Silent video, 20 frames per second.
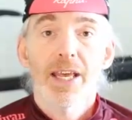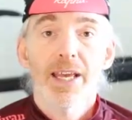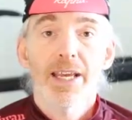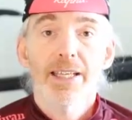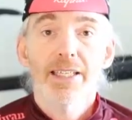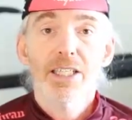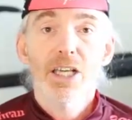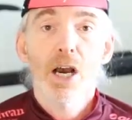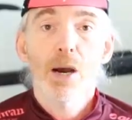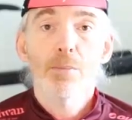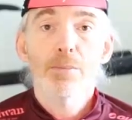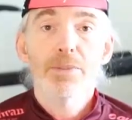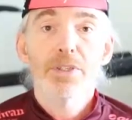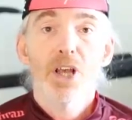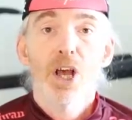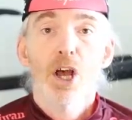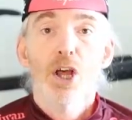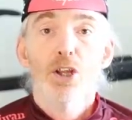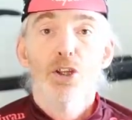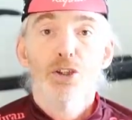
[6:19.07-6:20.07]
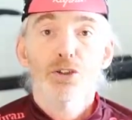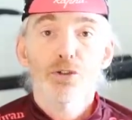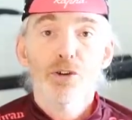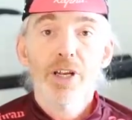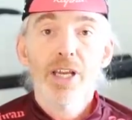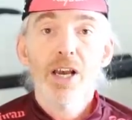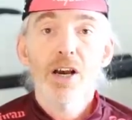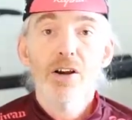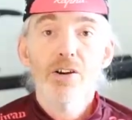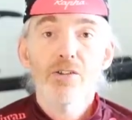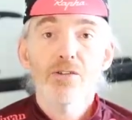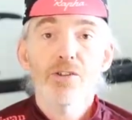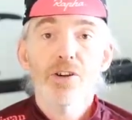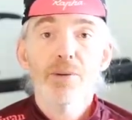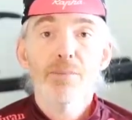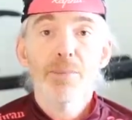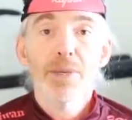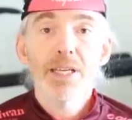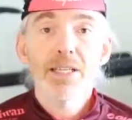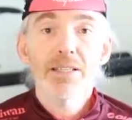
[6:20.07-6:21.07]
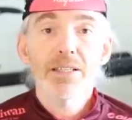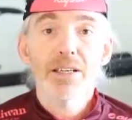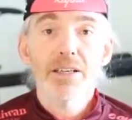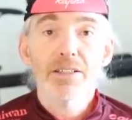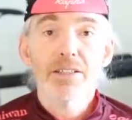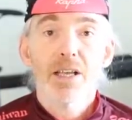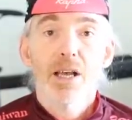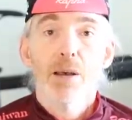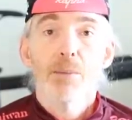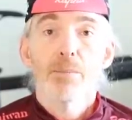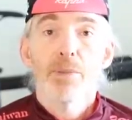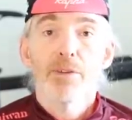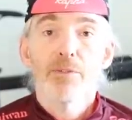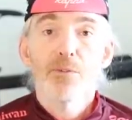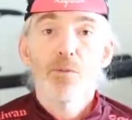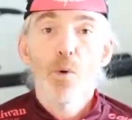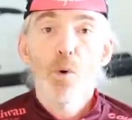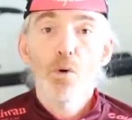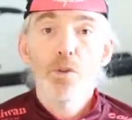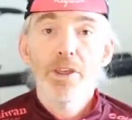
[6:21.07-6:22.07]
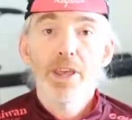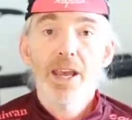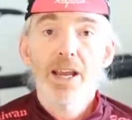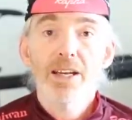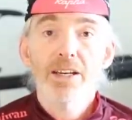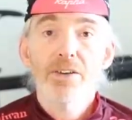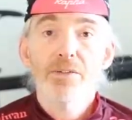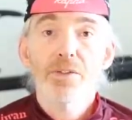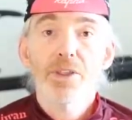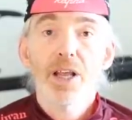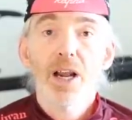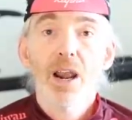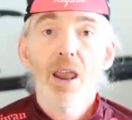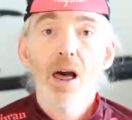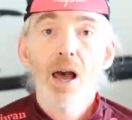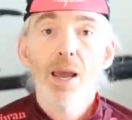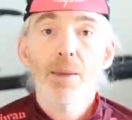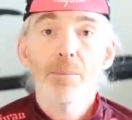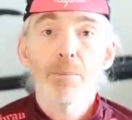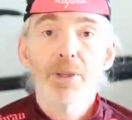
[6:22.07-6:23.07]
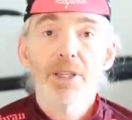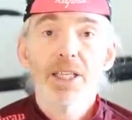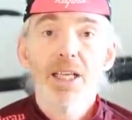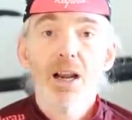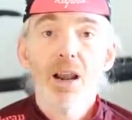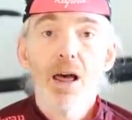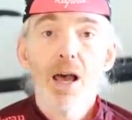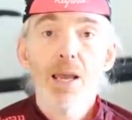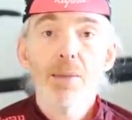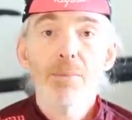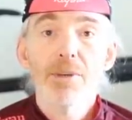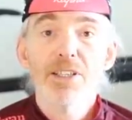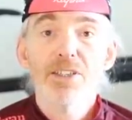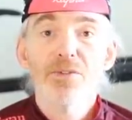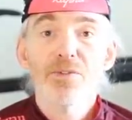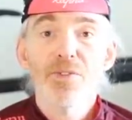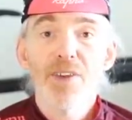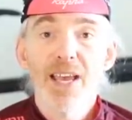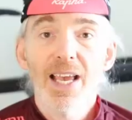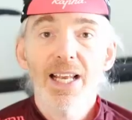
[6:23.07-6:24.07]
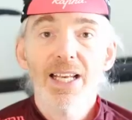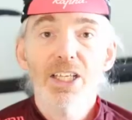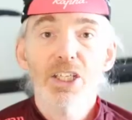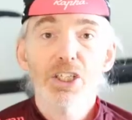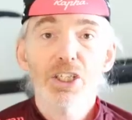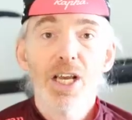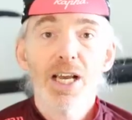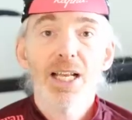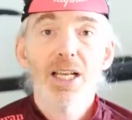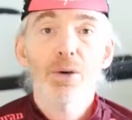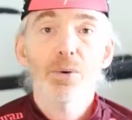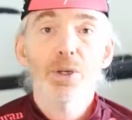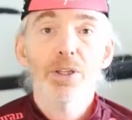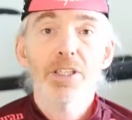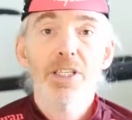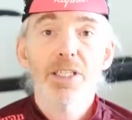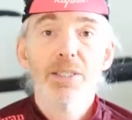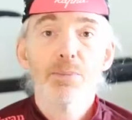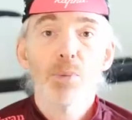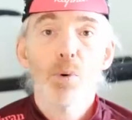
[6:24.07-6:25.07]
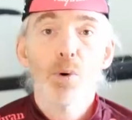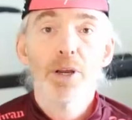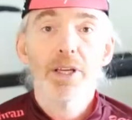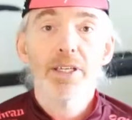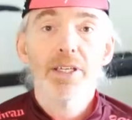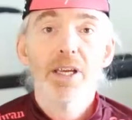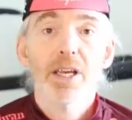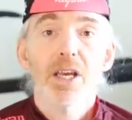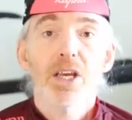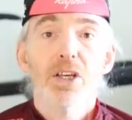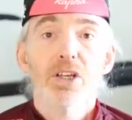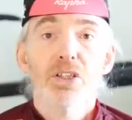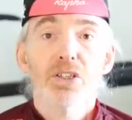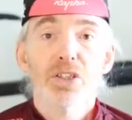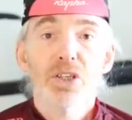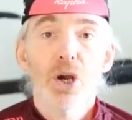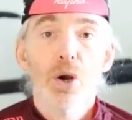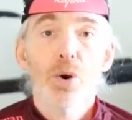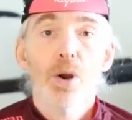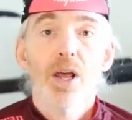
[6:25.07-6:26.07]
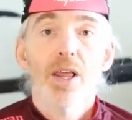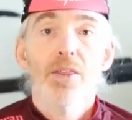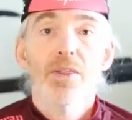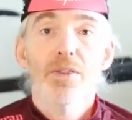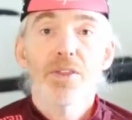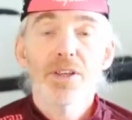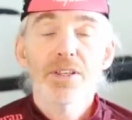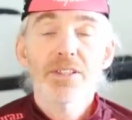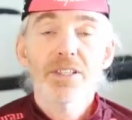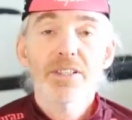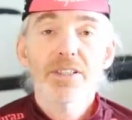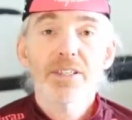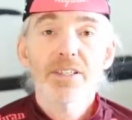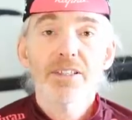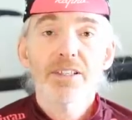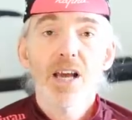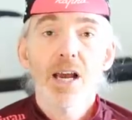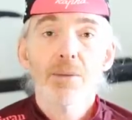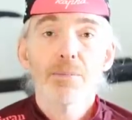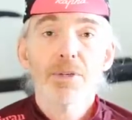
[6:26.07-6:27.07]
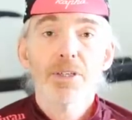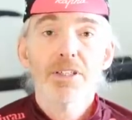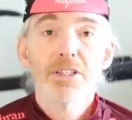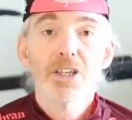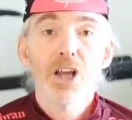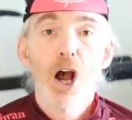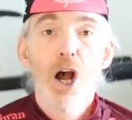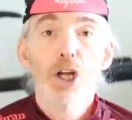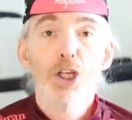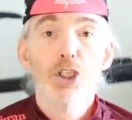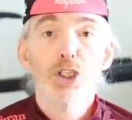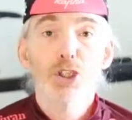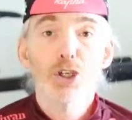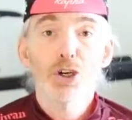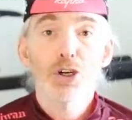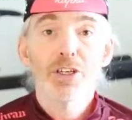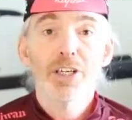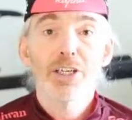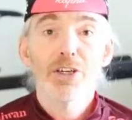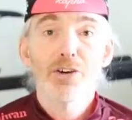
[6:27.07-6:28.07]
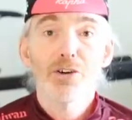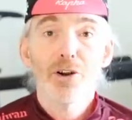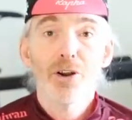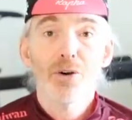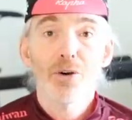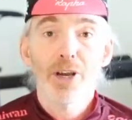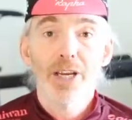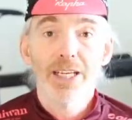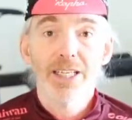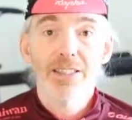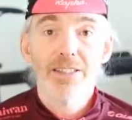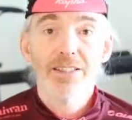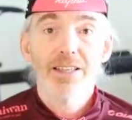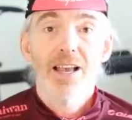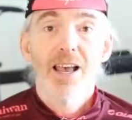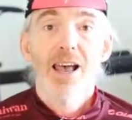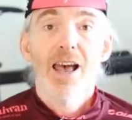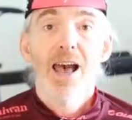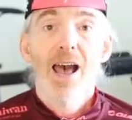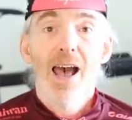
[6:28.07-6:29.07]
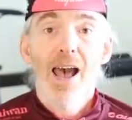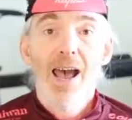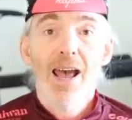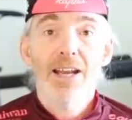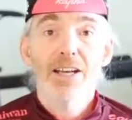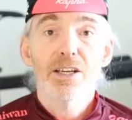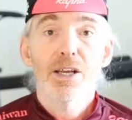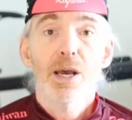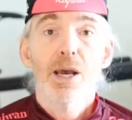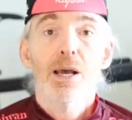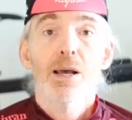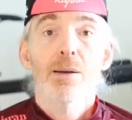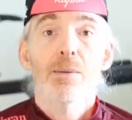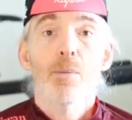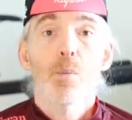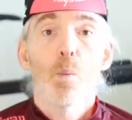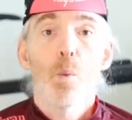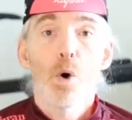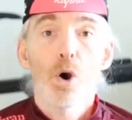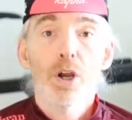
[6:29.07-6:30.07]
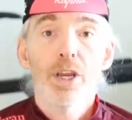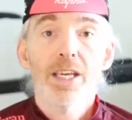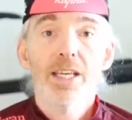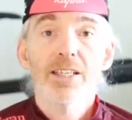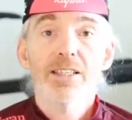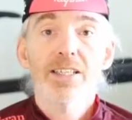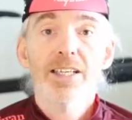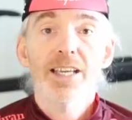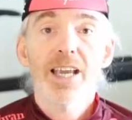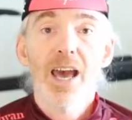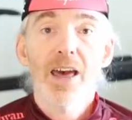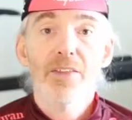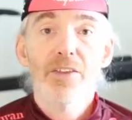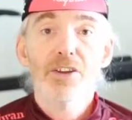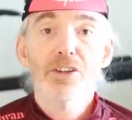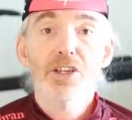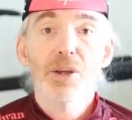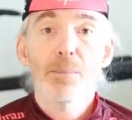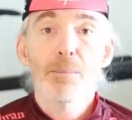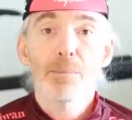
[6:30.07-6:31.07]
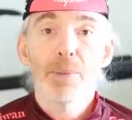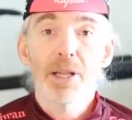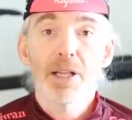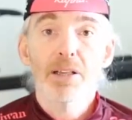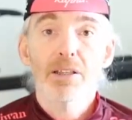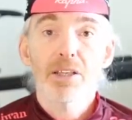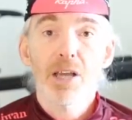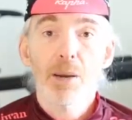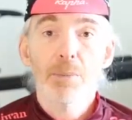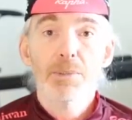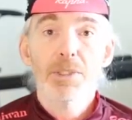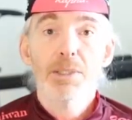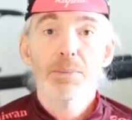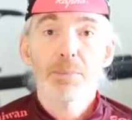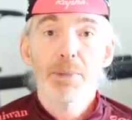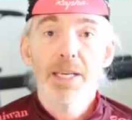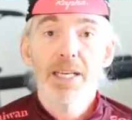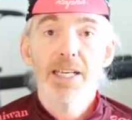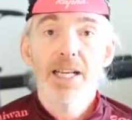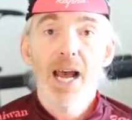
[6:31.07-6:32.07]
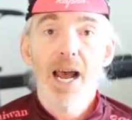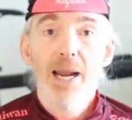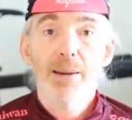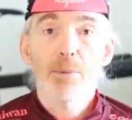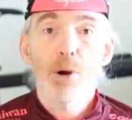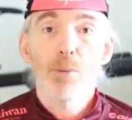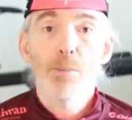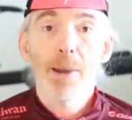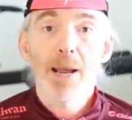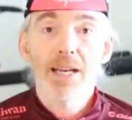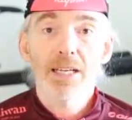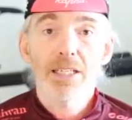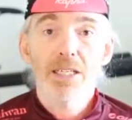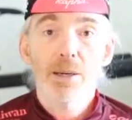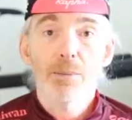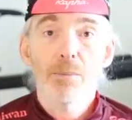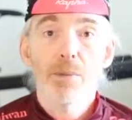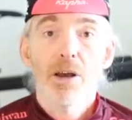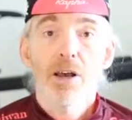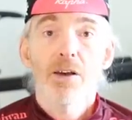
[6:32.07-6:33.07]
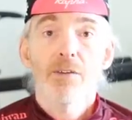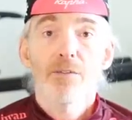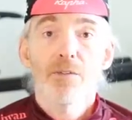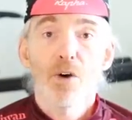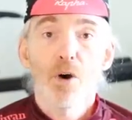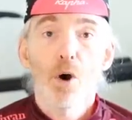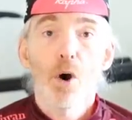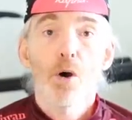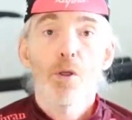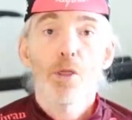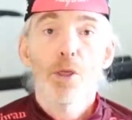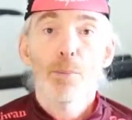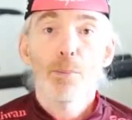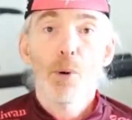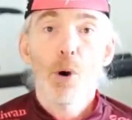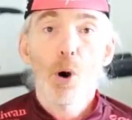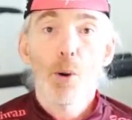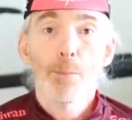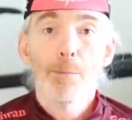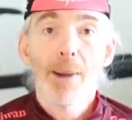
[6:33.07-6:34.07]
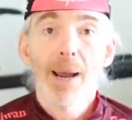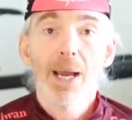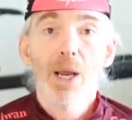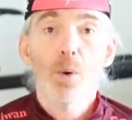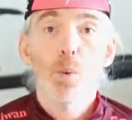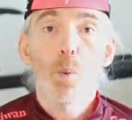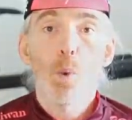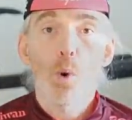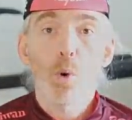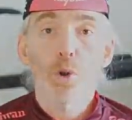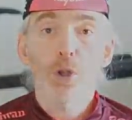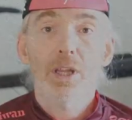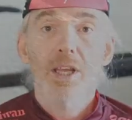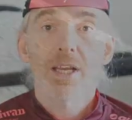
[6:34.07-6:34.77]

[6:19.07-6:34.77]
It comes 300 meters before the end of the climb, but the climb is fairly shallow at this point. So this is the time to start girding your loins and working together to build up speed and momentum for the pot bank wall